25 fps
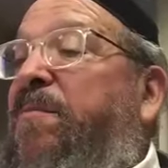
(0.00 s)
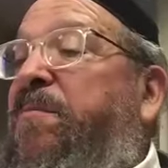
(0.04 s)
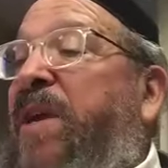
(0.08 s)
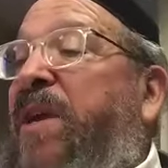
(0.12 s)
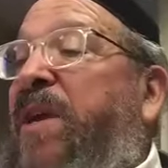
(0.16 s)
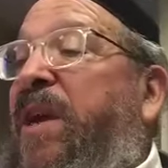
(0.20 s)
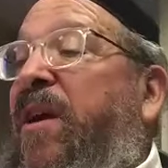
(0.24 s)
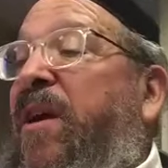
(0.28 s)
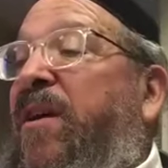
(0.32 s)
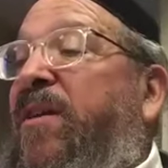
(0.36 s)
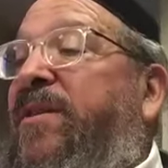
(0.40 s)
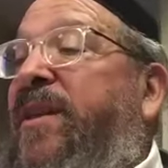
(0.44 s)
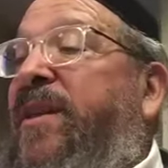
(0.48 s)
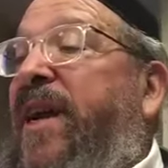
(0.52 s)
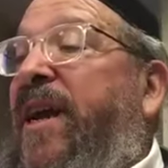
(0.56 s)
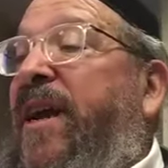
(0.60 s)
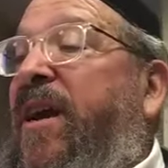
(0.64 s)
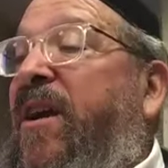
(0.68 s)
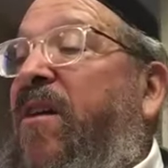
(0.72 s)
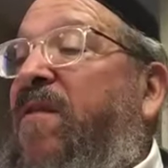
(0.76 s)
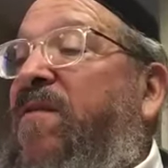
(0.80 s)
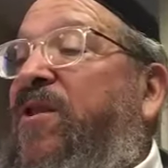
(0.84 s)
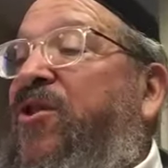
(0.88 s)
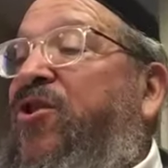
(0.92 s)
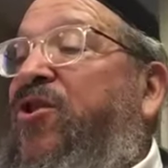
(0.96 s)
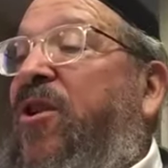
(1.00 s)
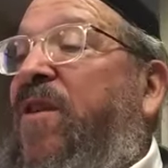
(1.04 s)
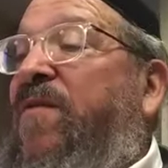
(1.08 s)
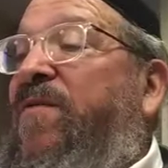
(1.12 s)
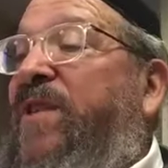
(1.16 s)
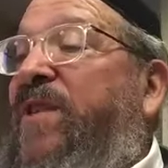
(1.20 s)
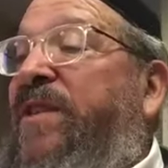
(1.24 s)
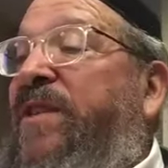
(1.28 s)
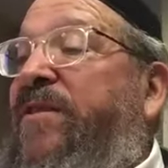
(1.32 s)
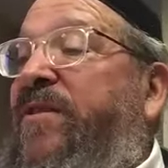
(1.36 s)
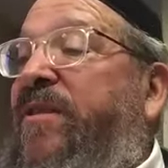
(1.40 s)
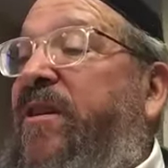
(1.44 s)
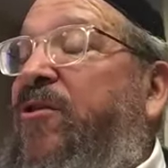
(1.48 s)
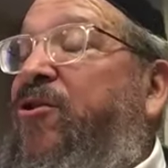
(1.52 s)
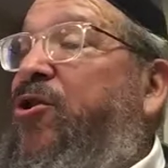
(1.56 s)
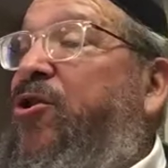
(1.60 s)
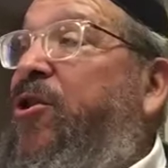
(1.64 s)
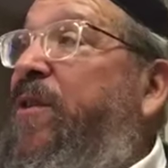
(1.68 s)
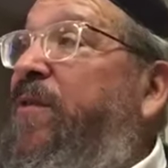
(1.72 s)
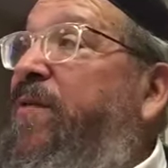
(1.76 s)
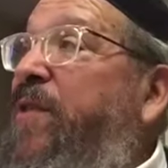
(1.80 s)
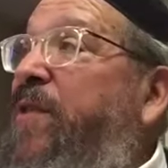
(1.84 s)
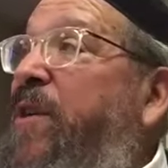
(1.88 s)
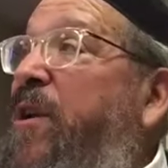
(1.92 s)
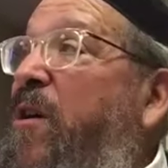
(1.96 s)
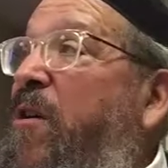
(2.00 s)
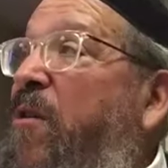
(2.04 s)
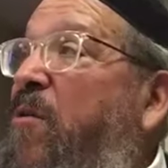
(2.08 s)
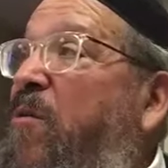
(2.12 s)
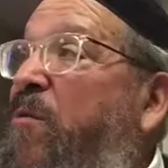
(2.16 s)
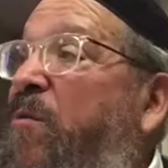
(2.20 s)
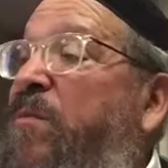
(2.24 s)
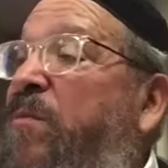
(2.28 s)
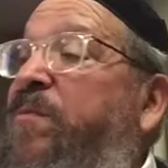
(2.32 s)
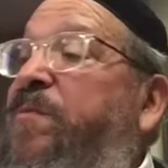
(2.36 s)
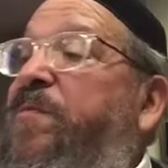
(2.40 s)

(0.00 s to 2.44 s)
biadecha v'shavisa shivyo.